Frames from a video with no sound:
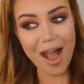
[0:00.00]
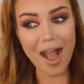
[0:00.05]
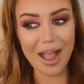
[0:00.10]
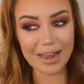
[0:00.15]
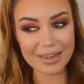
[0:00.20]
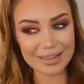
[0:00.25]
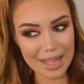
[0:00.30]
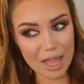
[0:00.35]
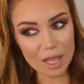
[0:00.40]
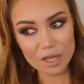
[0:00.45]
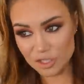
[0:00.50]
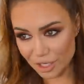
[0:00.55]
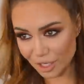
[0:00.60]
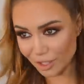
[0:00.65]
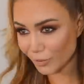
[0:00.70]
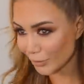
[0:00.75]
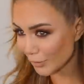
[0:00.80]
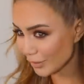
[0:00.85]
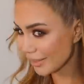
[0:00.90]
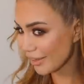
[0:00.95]
I now
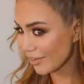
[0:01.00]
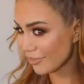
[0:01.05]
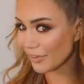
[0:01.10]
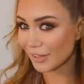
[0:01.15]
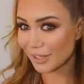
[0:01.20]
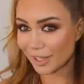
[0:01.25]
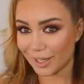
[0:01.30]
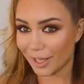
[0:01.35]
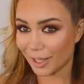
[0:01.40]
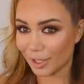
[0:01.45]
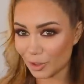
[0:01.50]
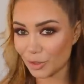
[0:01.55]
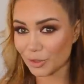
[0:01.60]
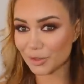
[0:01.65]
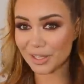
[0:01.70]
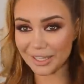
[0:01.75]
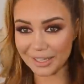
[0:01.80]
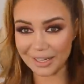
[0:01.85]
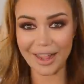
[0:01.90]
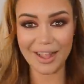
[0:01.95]
genuinely feel like I look
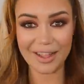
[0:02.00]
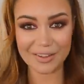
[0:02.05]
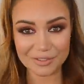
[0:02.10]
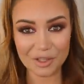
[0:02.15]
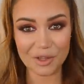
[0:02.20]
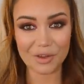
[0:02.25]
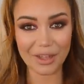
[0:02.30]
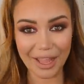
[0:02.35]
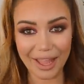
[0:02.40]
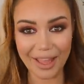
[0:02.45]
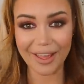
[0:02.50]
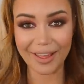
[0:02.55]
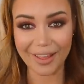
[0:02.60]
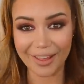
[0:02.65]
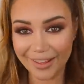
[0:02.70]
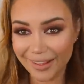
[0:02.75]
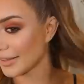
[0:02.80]
like I have long hair.